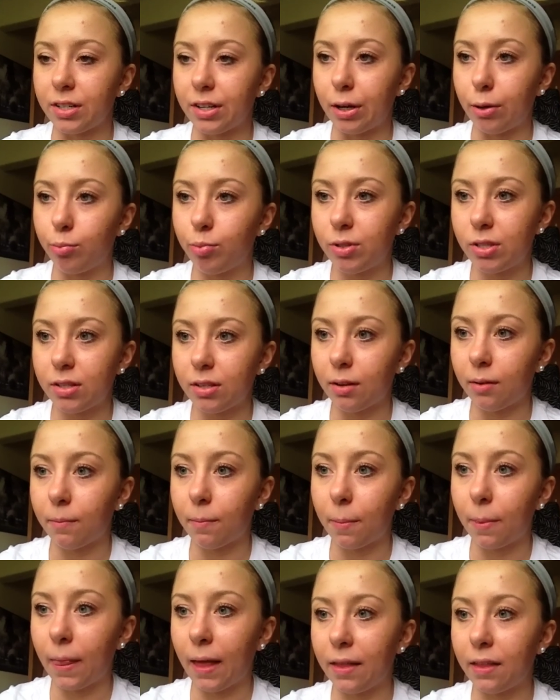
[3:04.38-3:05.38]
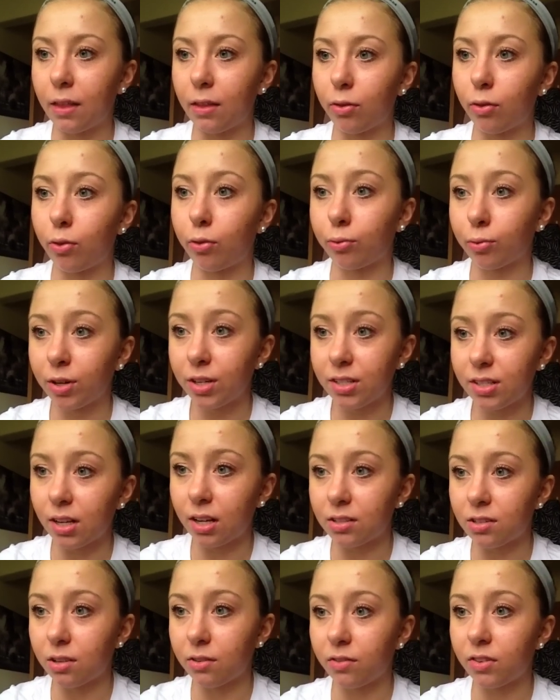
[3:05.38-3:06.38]
dips, and then 3
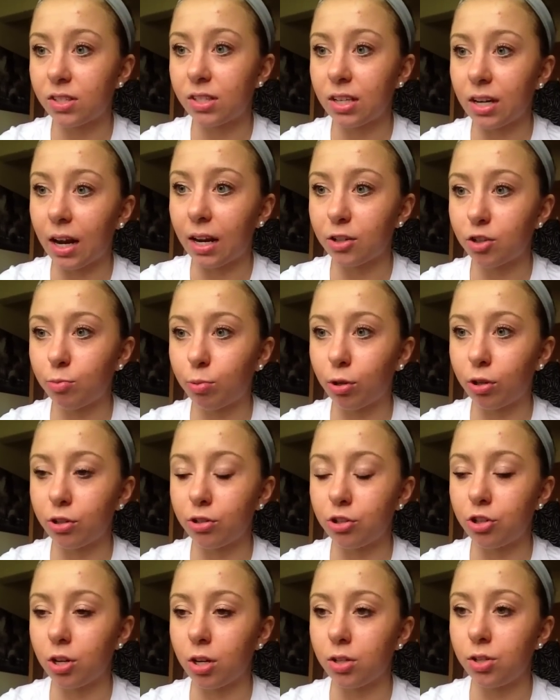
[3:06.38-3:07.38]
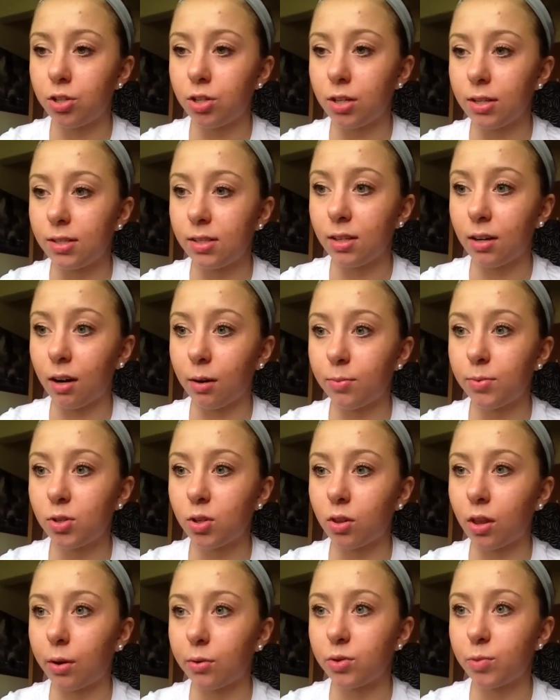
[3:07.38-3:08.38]
sets of a snatch, pull, and GHD sit-ups.
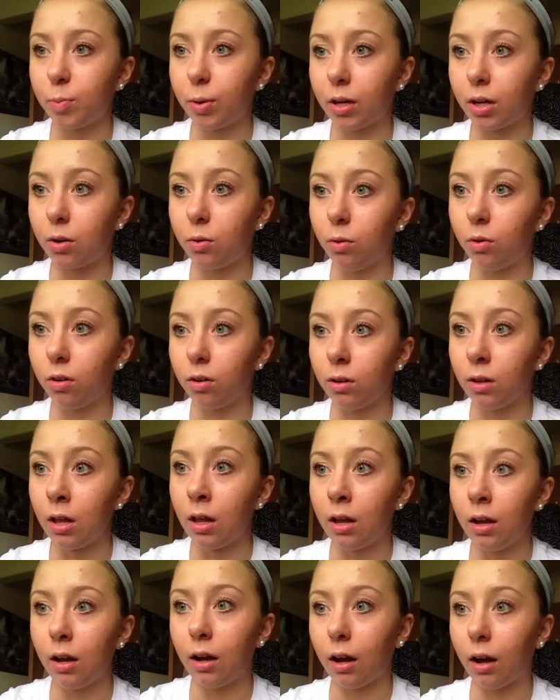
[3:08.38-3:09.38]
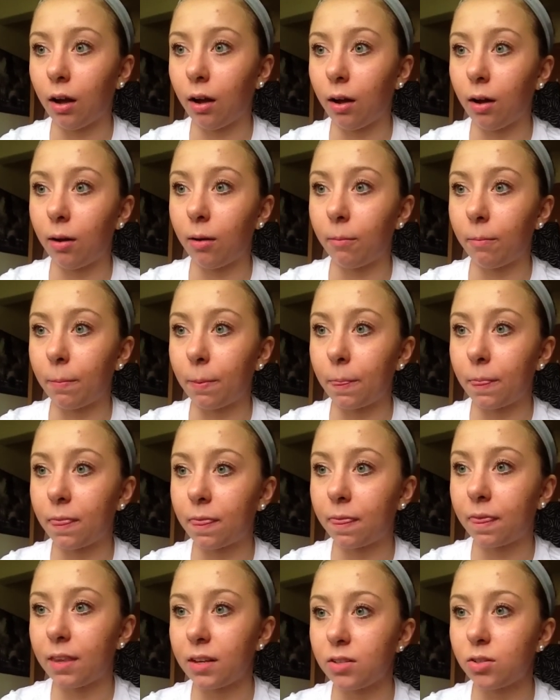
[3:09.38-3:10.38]
So that was pretty cool.
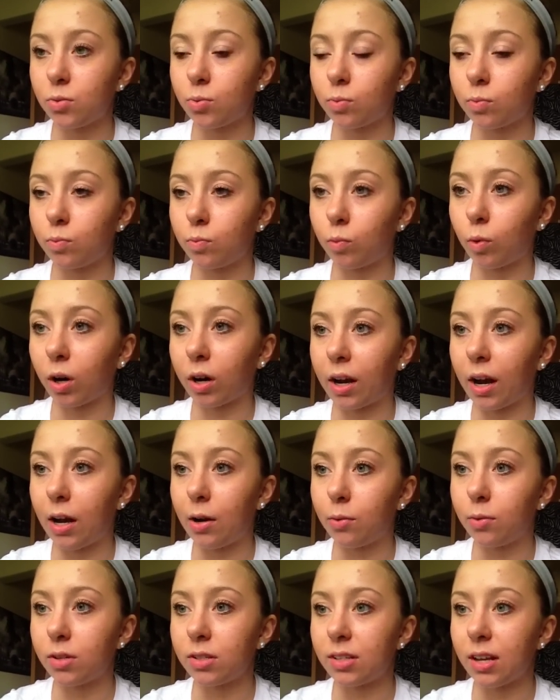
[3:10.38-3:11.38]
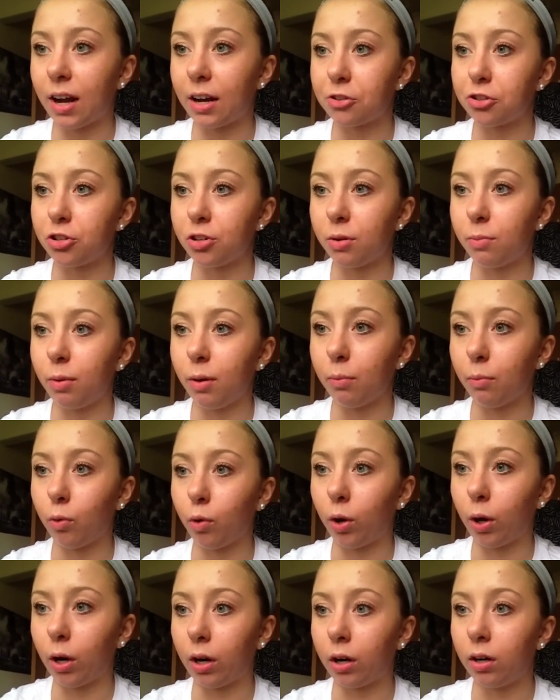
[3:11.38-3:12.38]
This workout was actually a bit
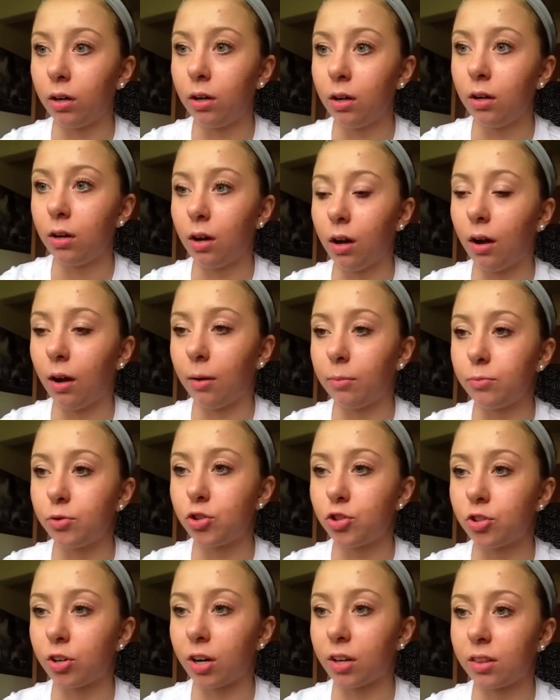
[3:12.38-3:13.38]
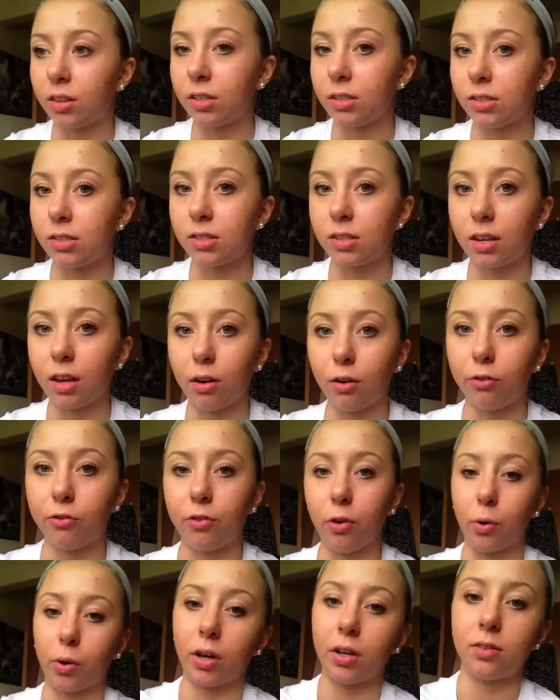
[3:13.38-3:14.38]
more strength and skill
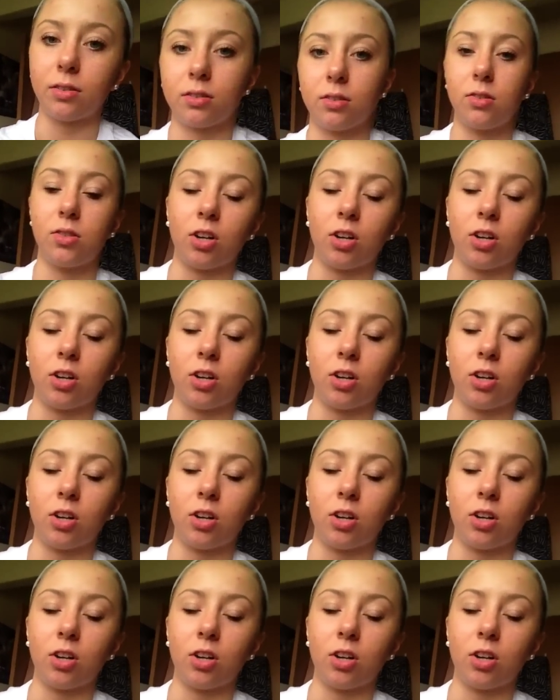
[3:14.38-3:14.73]
focused.